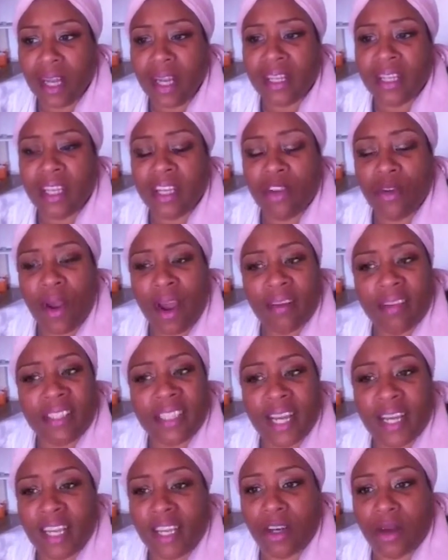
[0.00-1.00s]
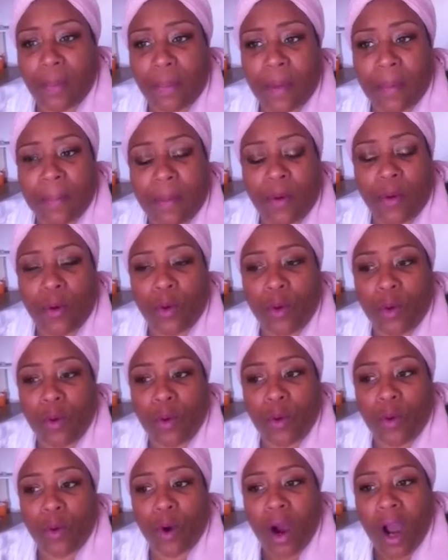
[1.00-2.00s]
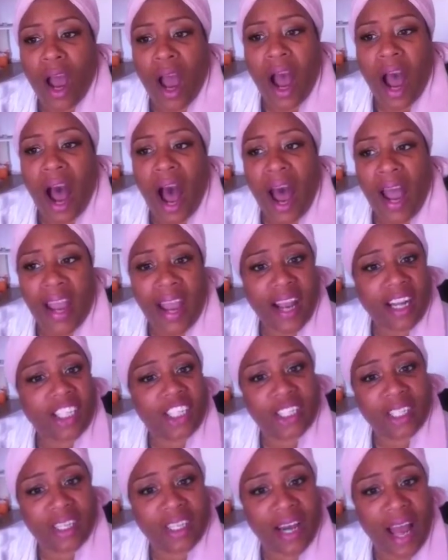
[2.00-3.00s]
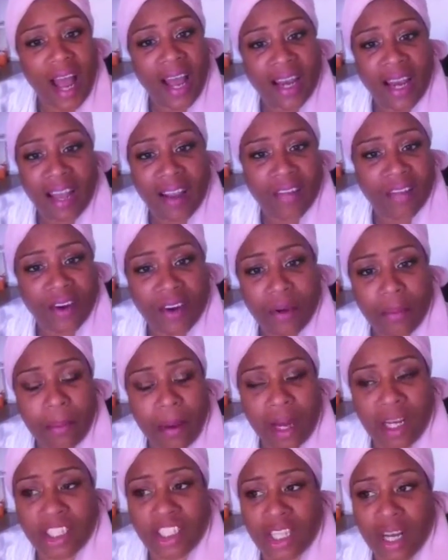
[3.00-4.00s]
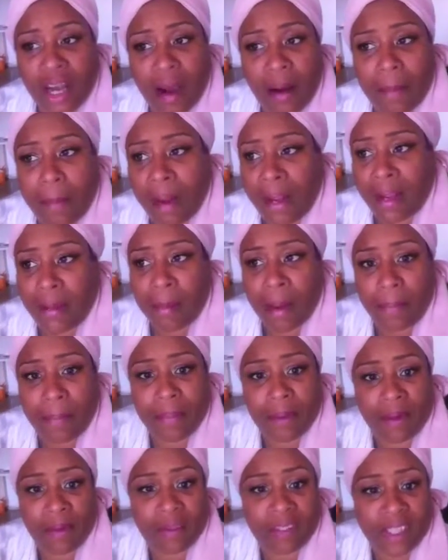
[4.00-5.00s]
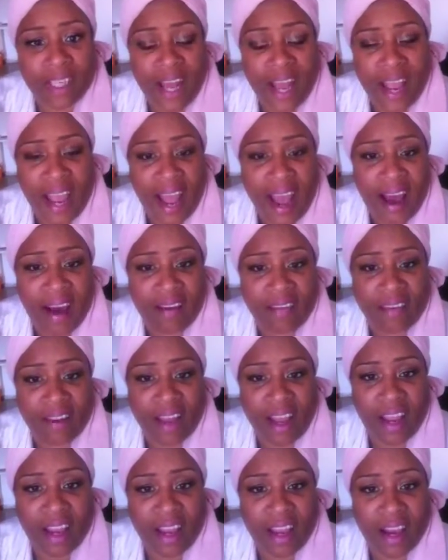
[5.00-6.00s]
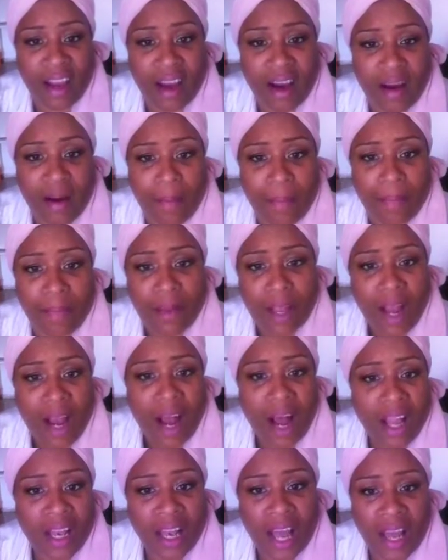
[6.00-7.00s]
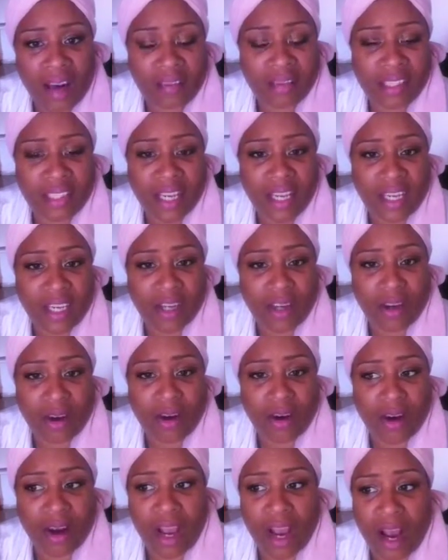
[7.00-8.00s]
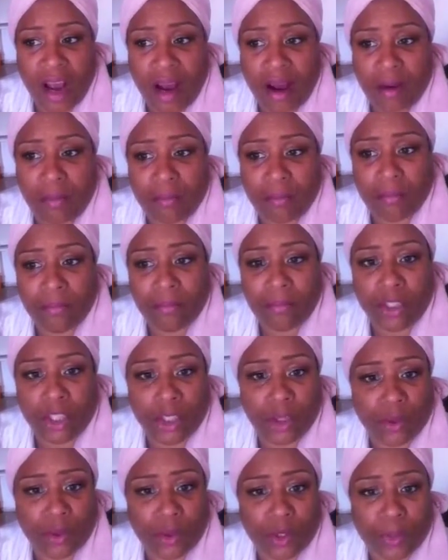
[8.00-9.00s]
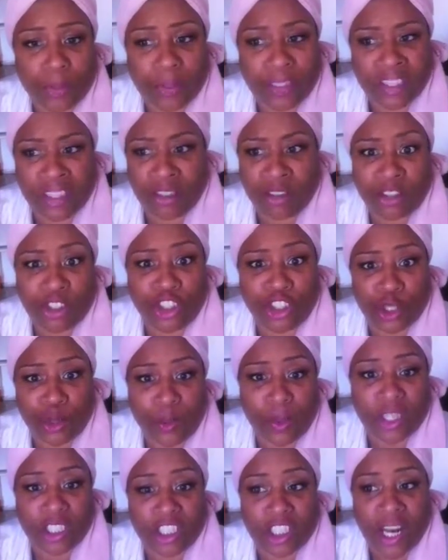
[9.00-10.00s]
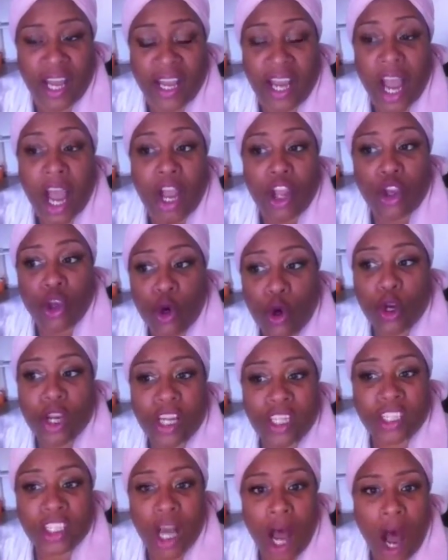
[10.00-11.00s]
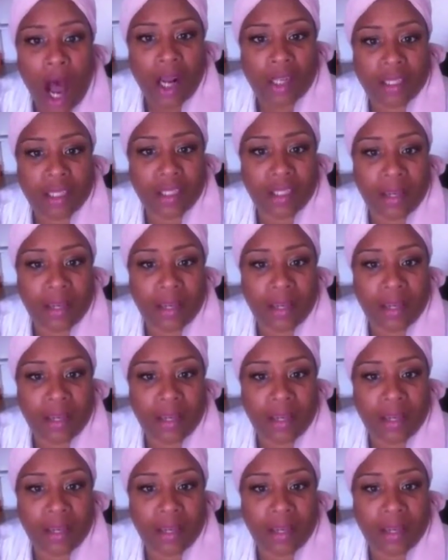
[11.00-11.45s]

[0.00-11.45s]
And then you have secular people who I like very much. In my building, I have like a lot of secular Jews, but they're Jewish. Like, you can talk to